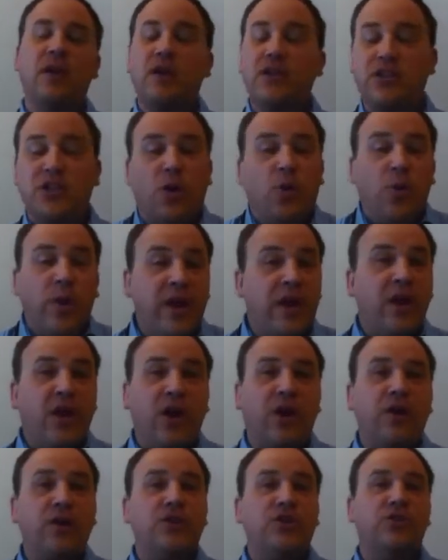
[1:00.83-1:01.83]
So we
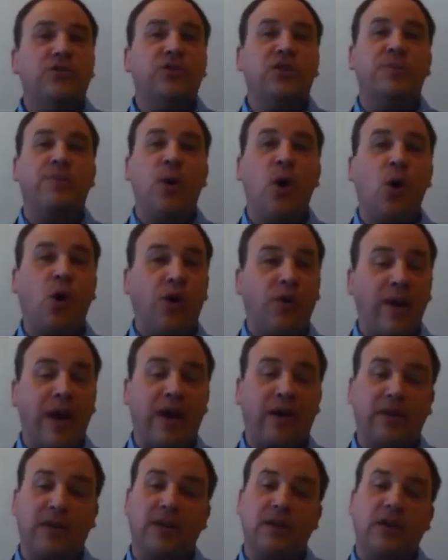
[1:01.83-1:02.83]
encourage you to poke
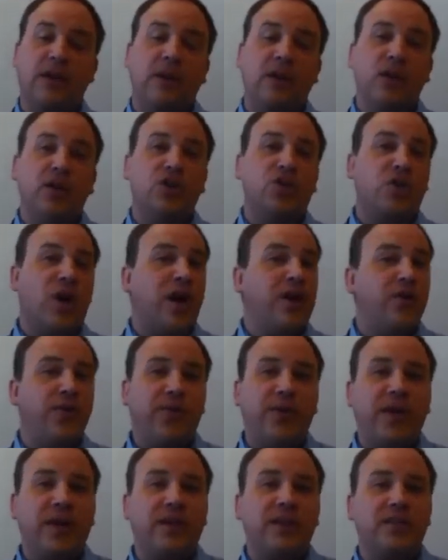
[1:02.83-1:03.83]
around, try new
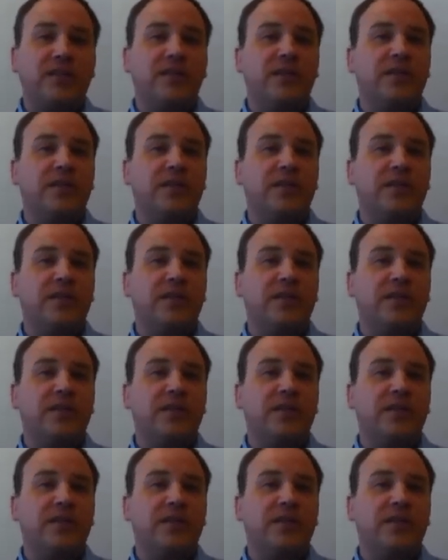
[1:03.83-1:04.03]
things,